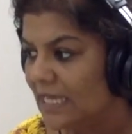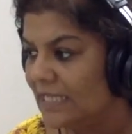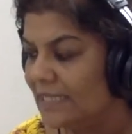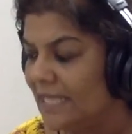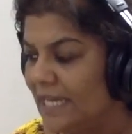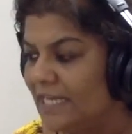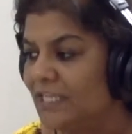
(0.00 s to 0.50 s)

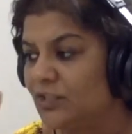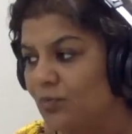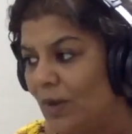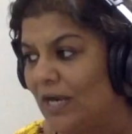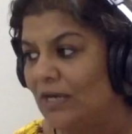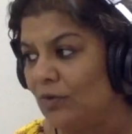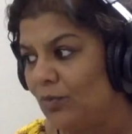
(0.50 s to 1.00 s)
there is
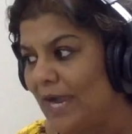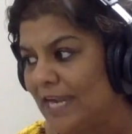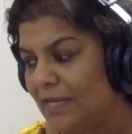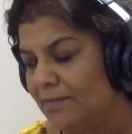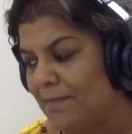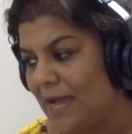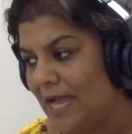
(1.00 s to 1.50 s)
one
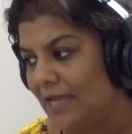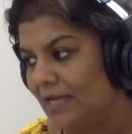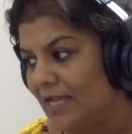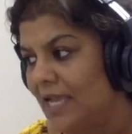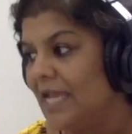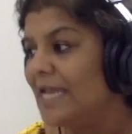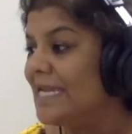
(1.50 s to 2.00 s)
white man,
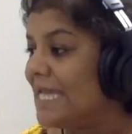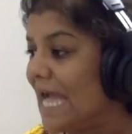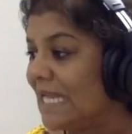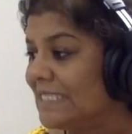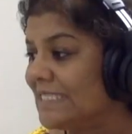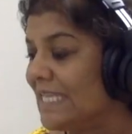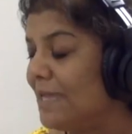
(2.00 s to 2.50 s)

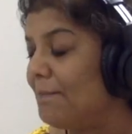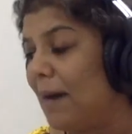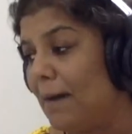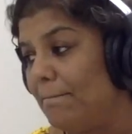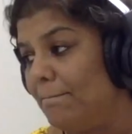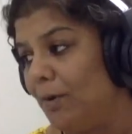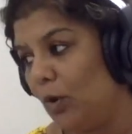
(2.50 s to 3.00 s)
Natty
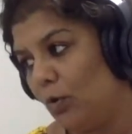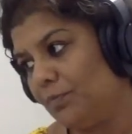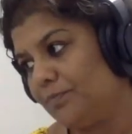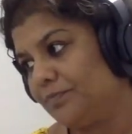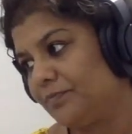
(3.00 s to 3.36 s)
Bumppo.